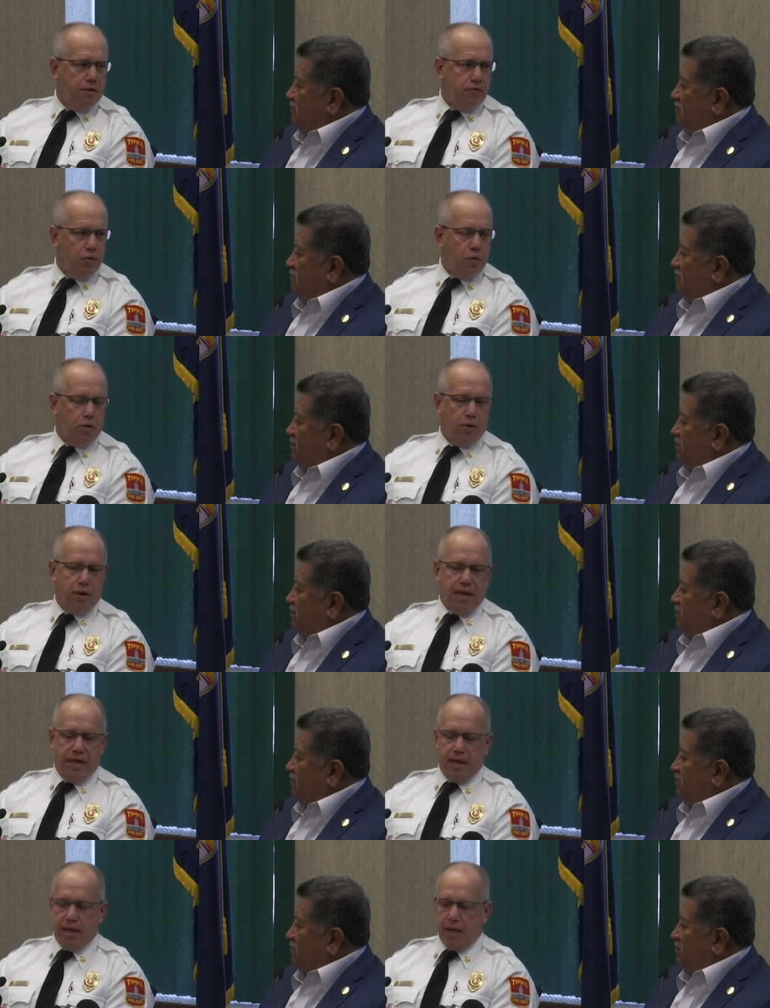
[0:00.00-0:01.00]
Speaker 1: for,
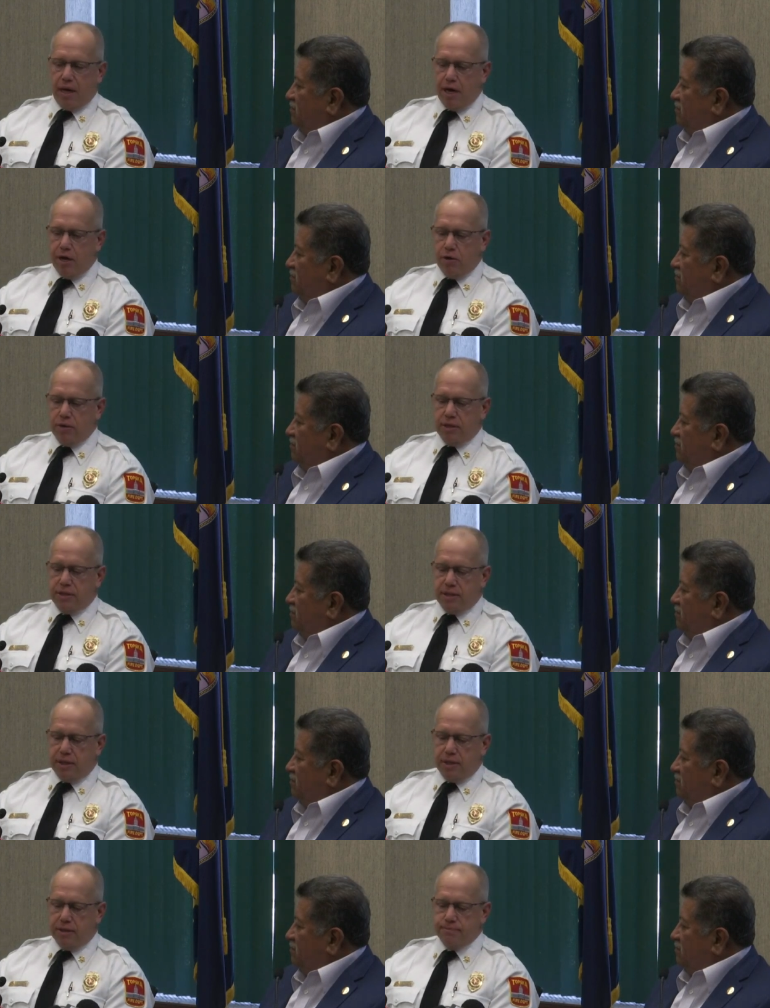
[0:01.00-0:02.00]
and uh, I know that
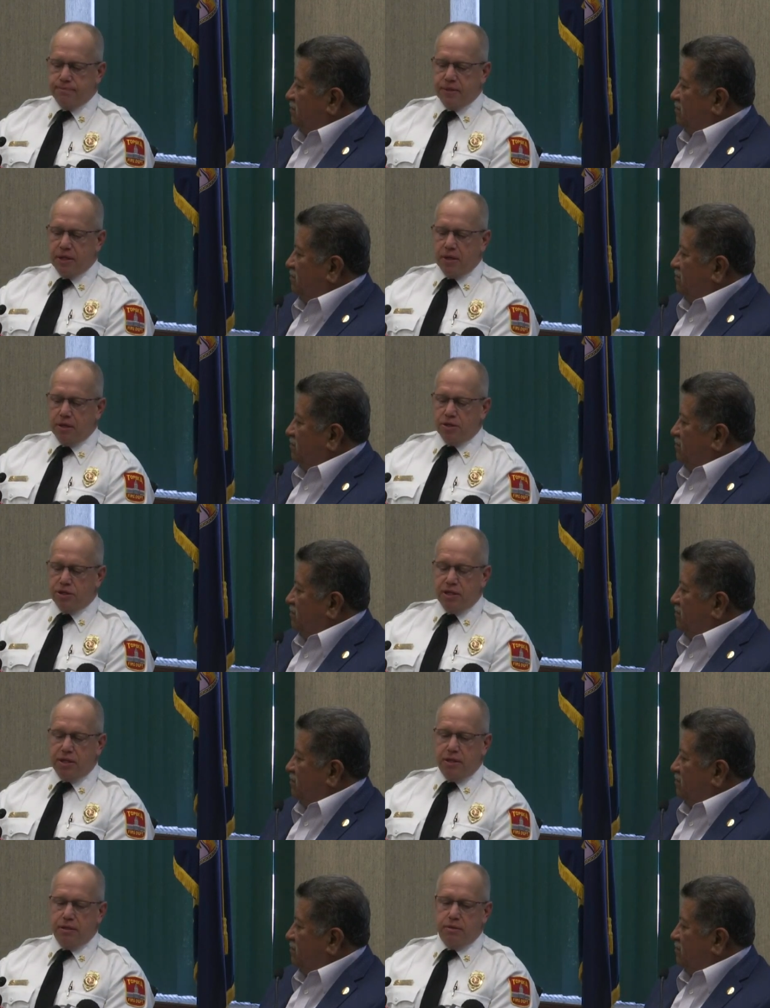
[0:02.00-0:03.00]
uh,
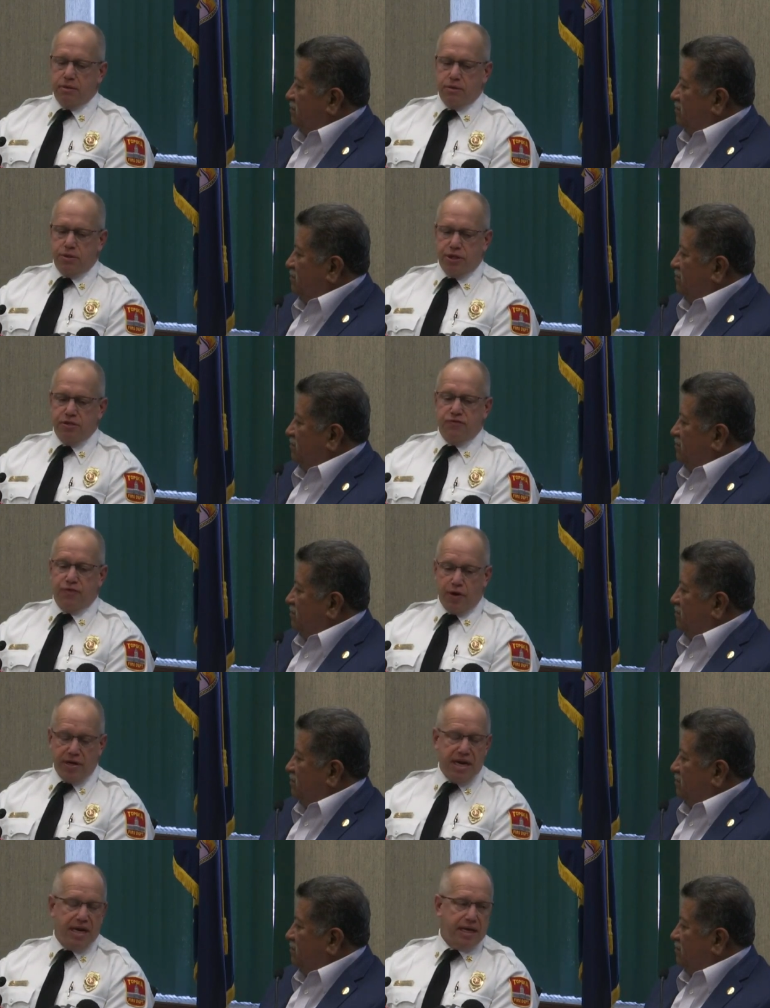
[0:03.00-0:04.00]
she she's
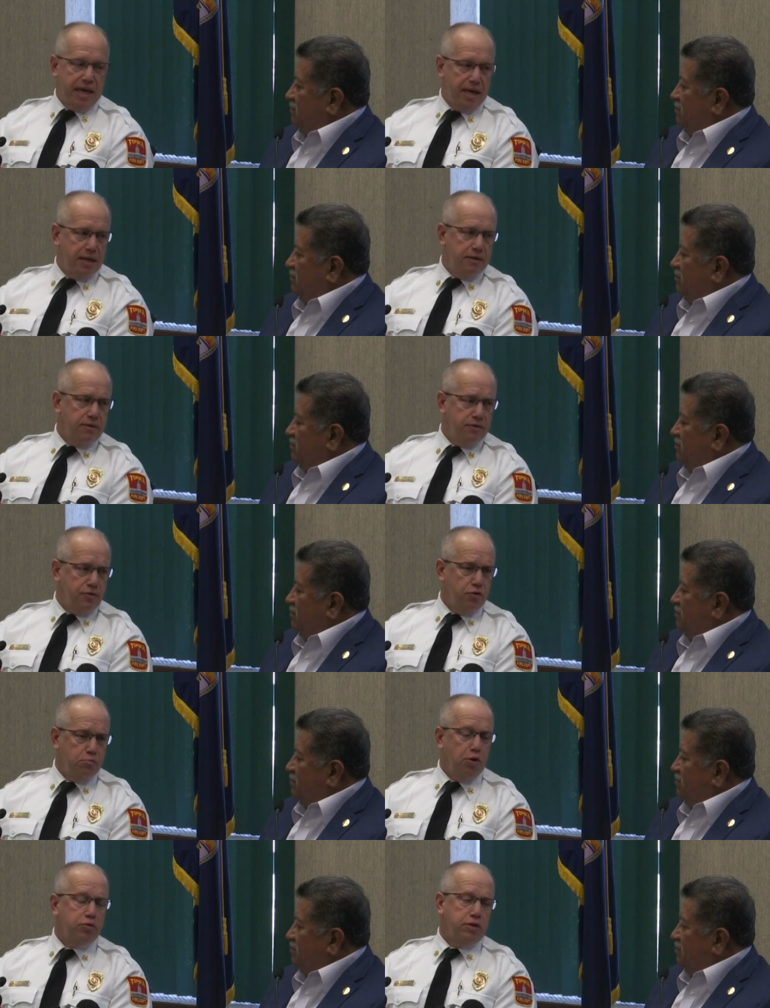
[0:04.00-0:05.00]
very dedicated to
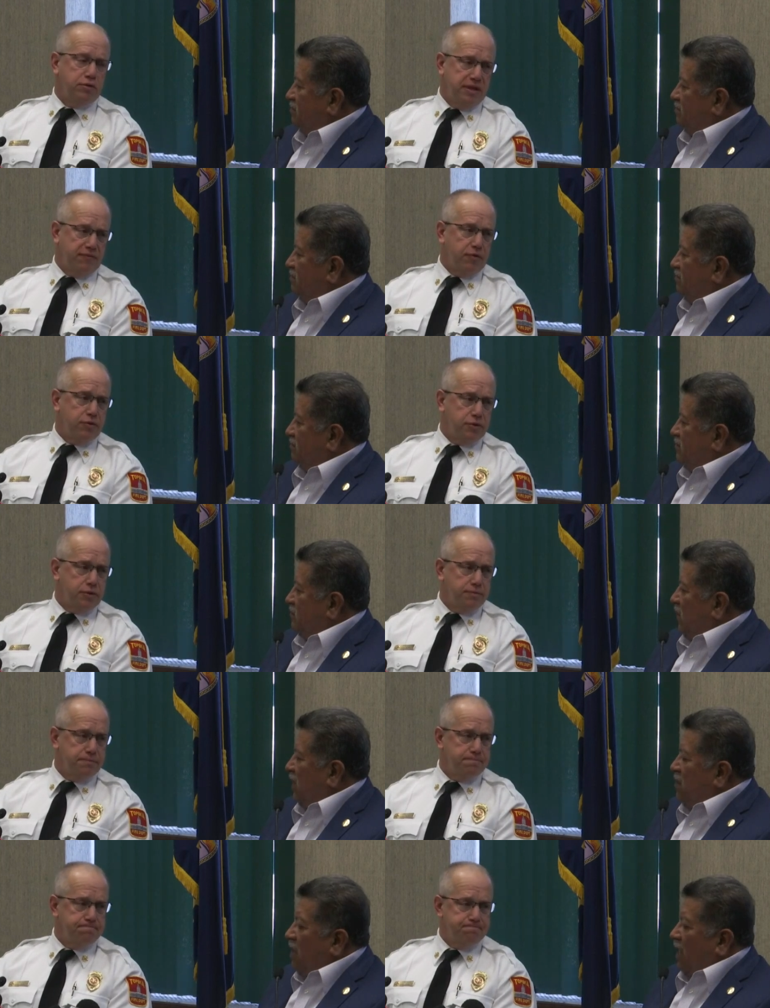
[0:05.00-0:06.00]
both those efforts.
Speaker 2: Yeah,
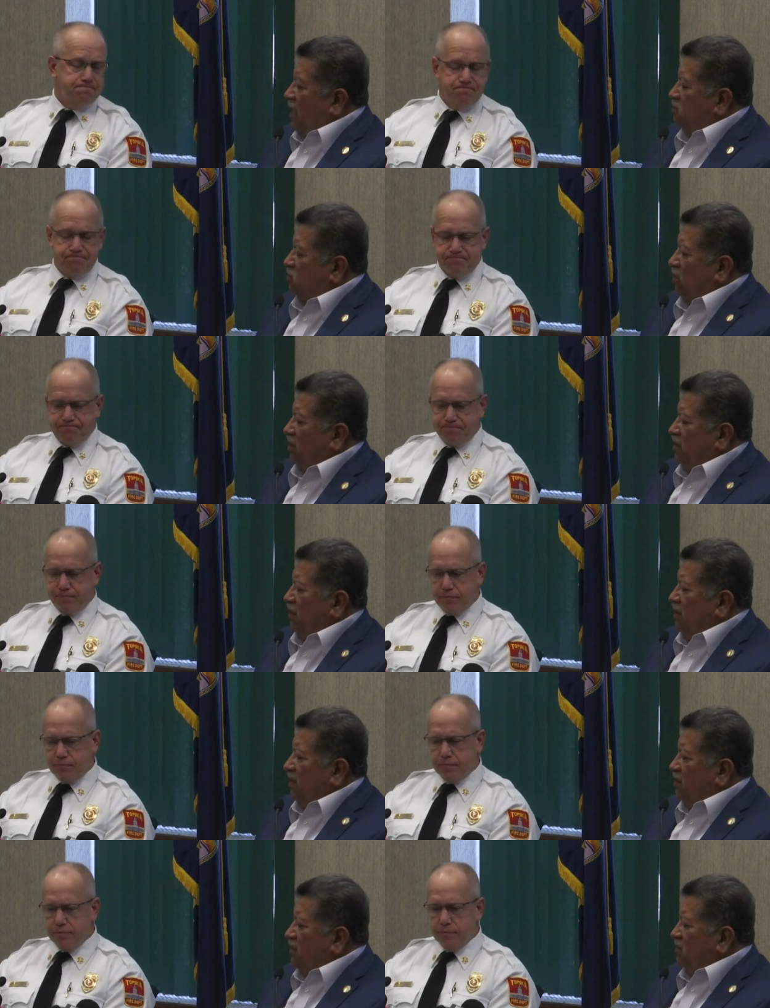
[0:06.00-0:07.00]
and I'm sorry,
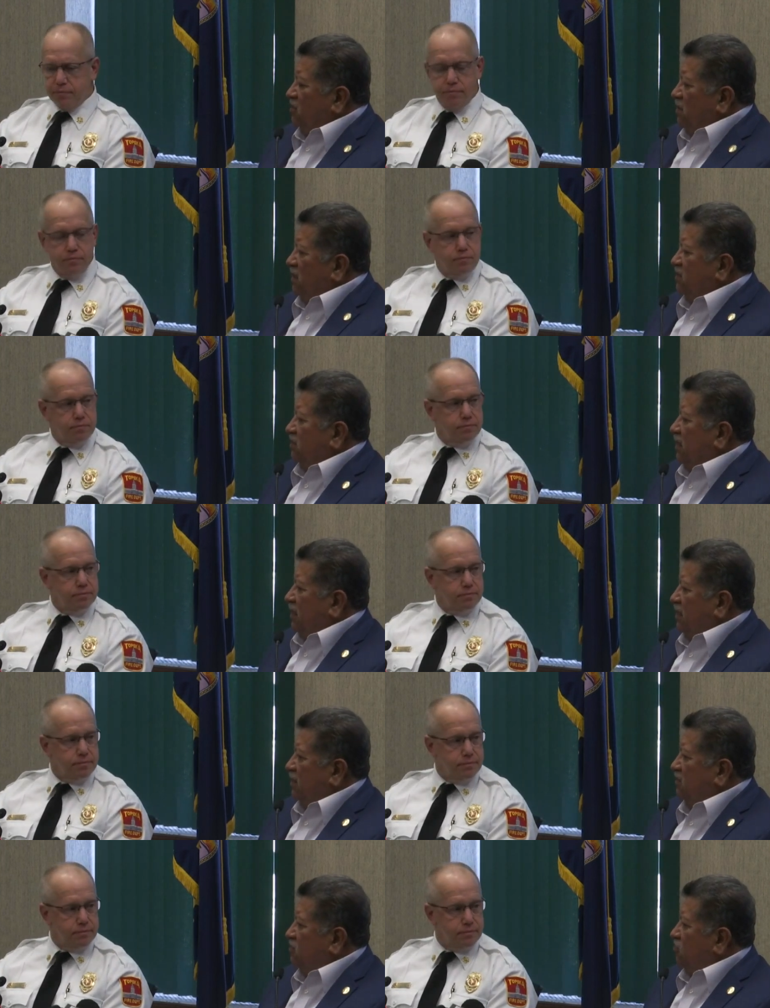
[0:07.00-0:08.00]
did did you mention that the
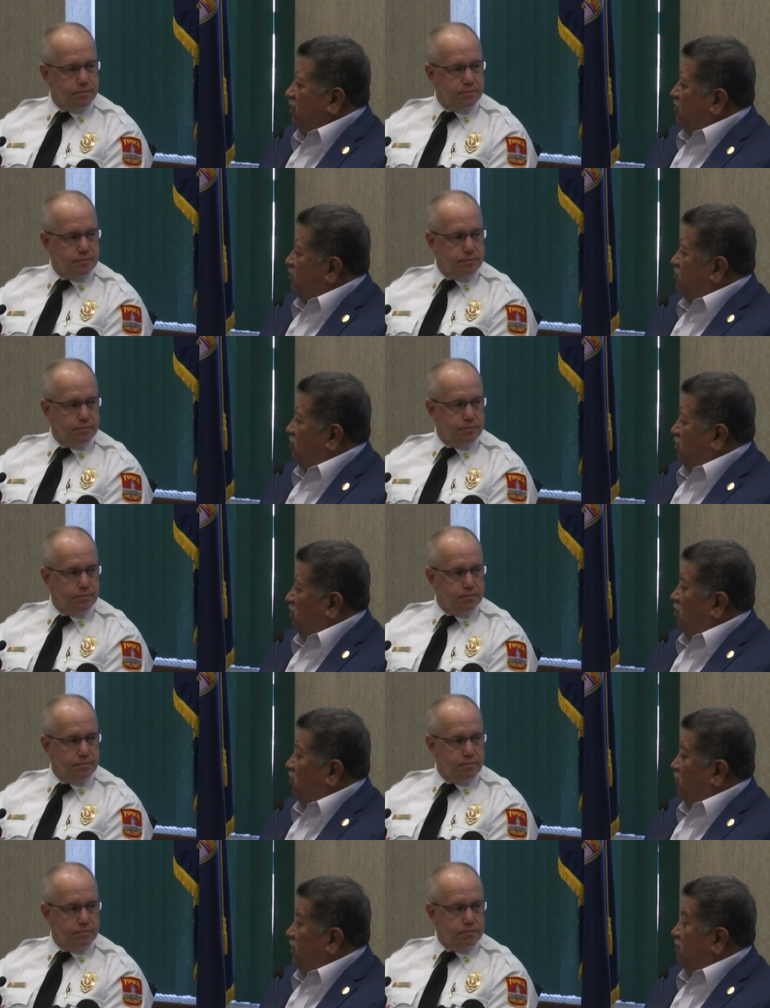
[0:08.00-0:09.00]
instructors are
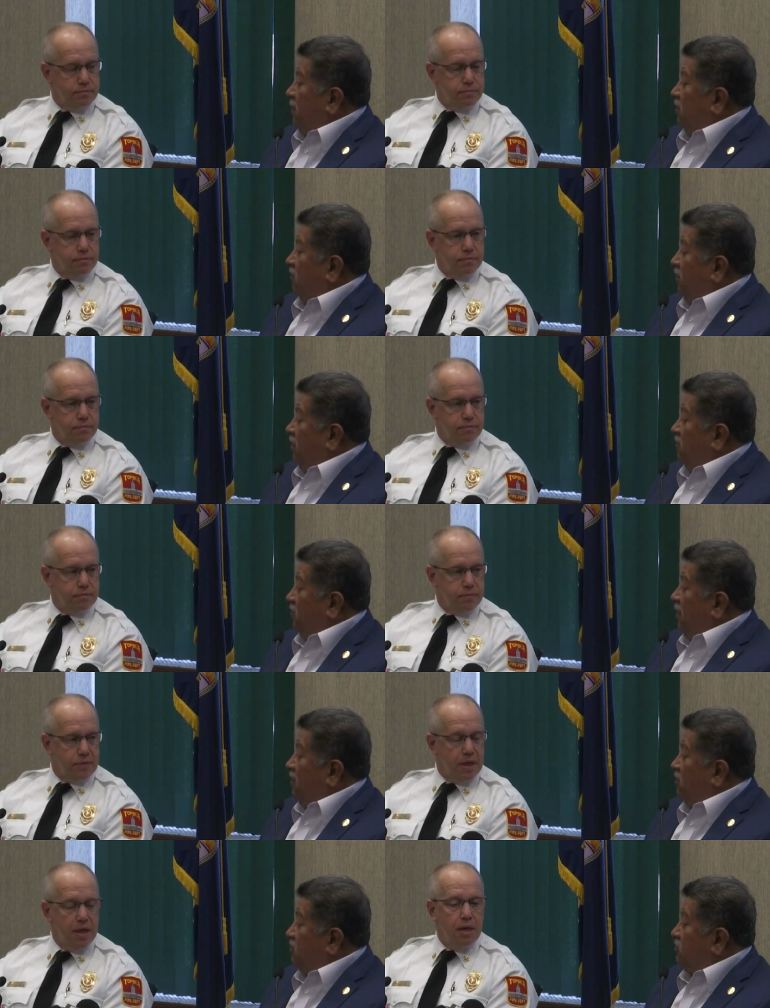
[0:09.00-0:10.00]
all female
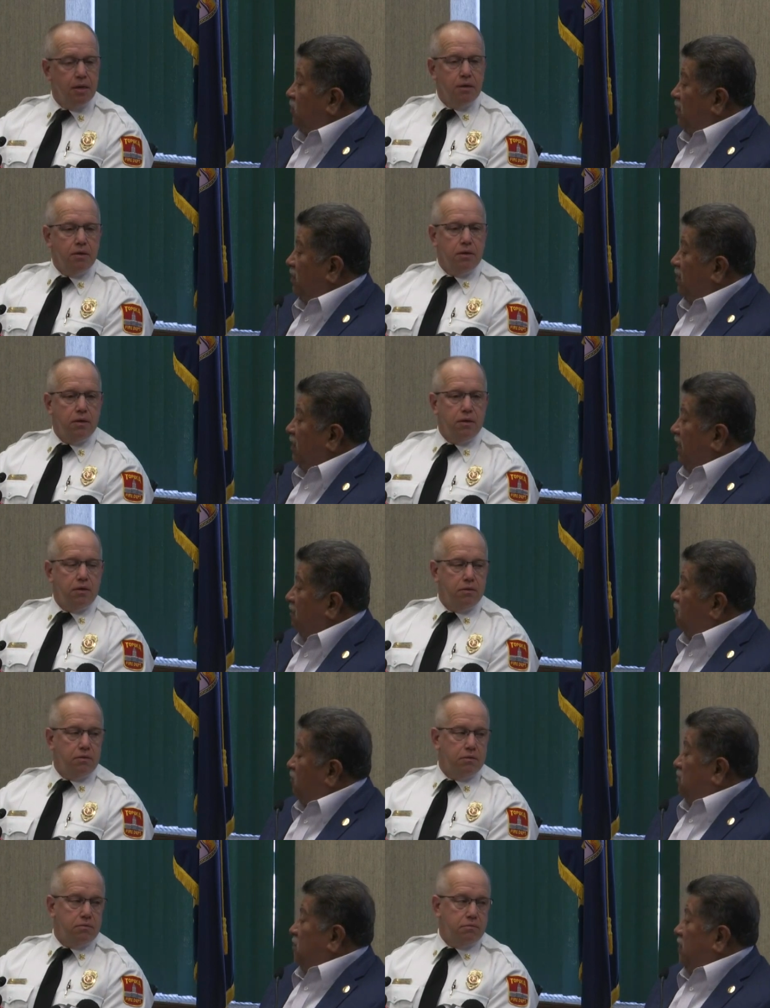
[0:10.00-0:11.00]
firefighters as well, and
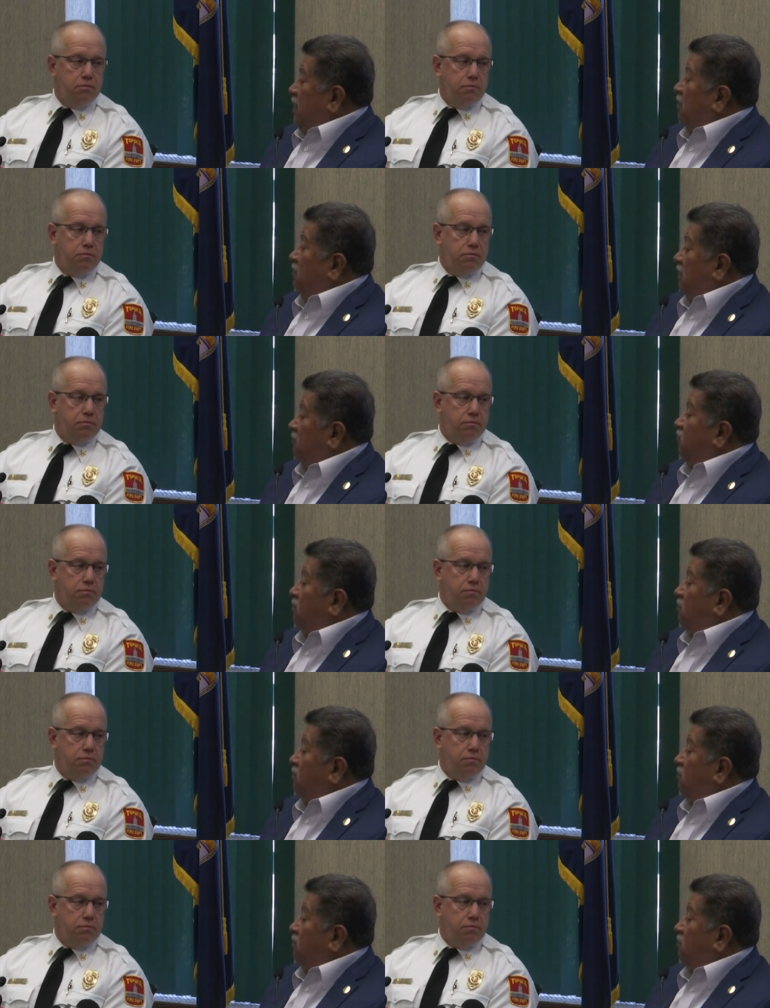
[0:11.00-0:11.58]
from not and